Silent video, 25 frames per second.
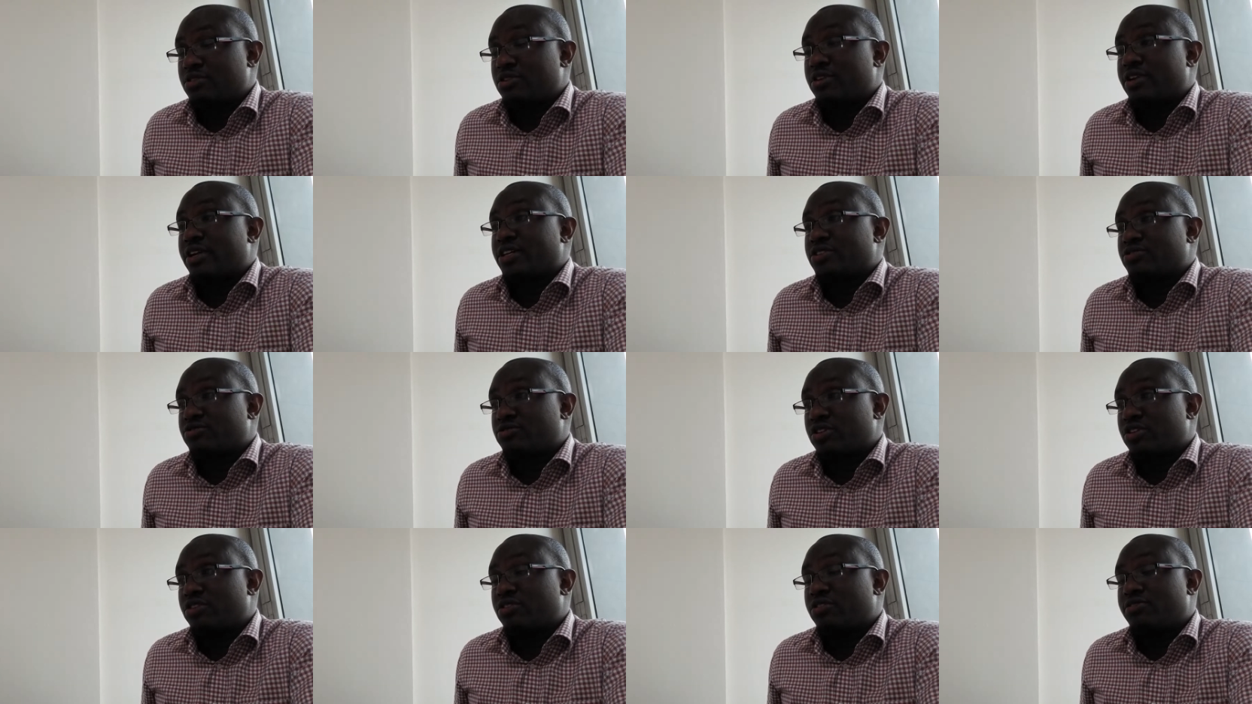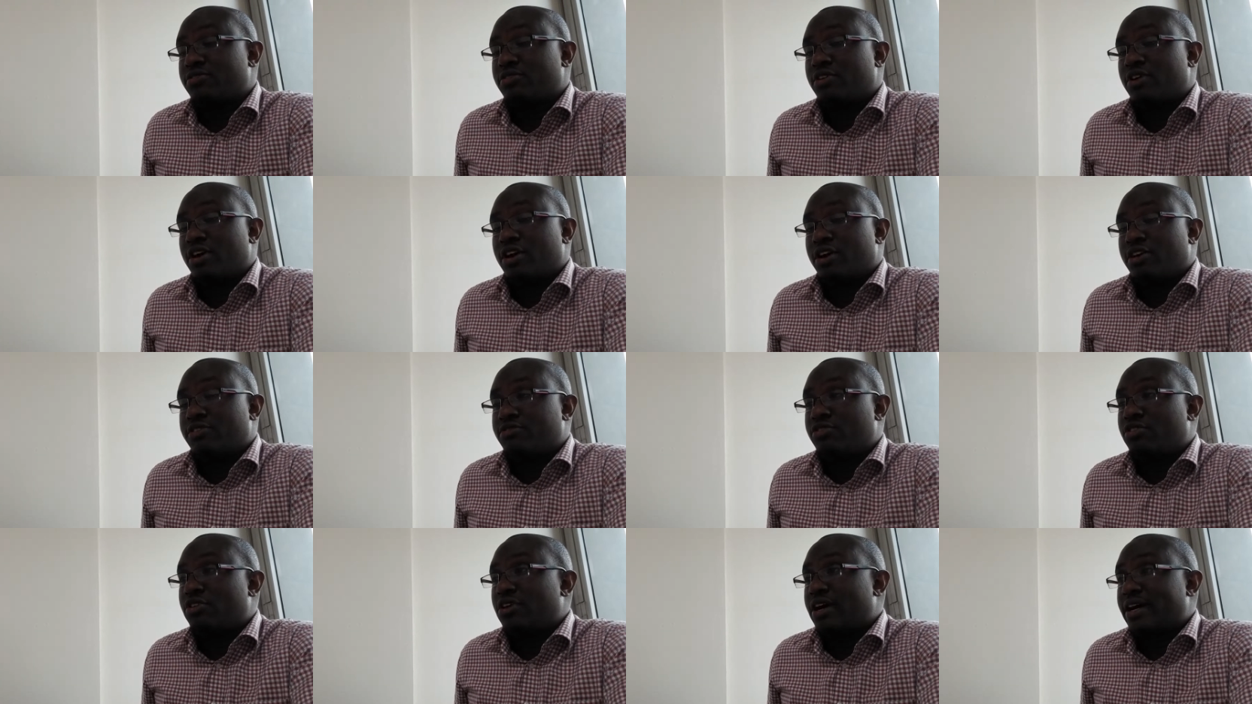you're assured of
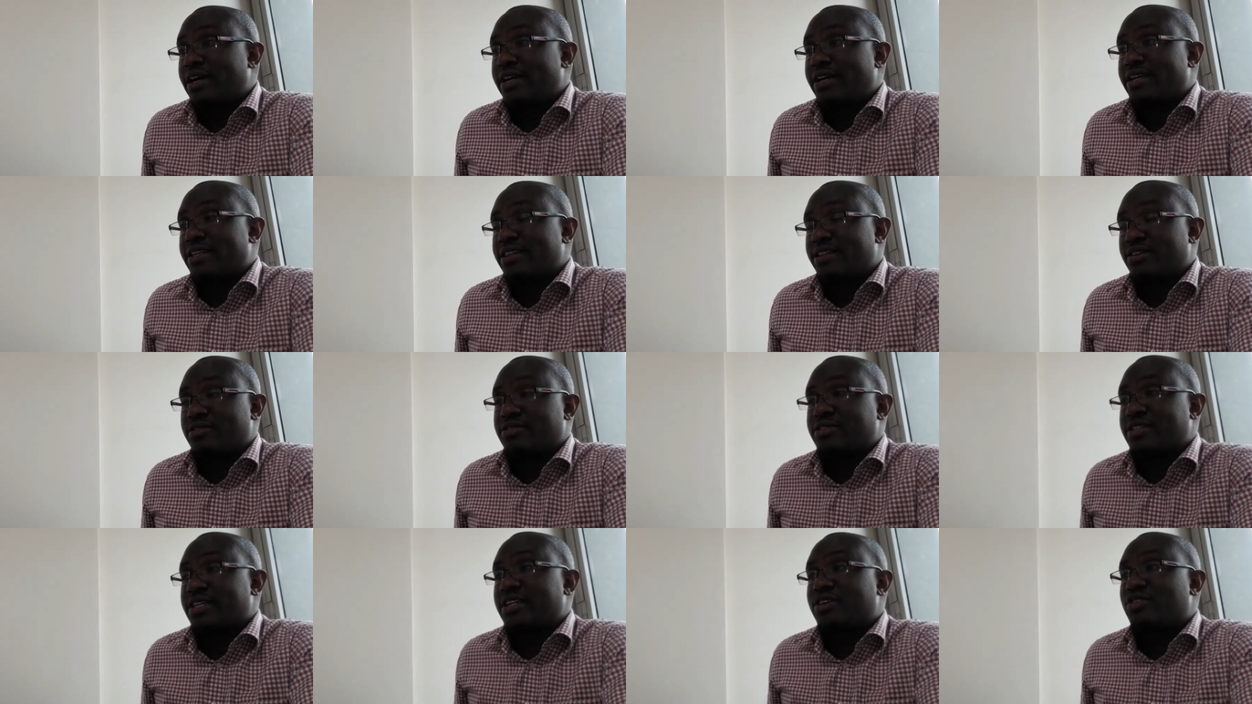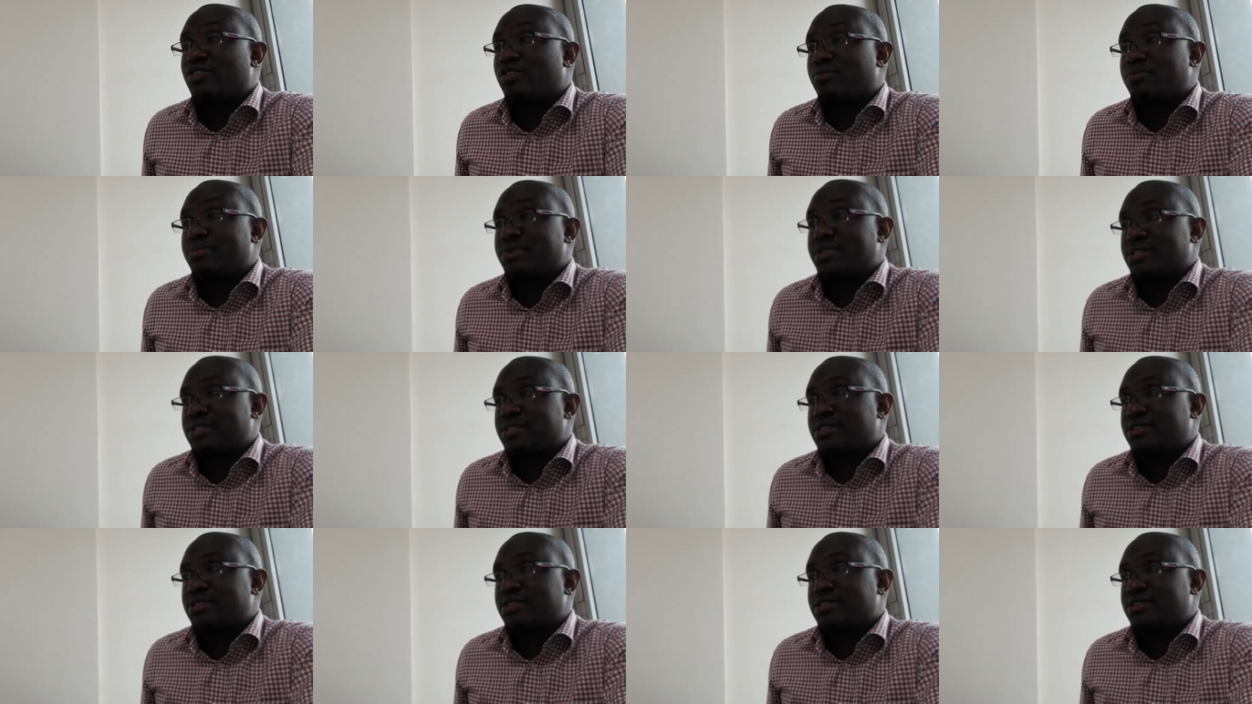400,000 copies.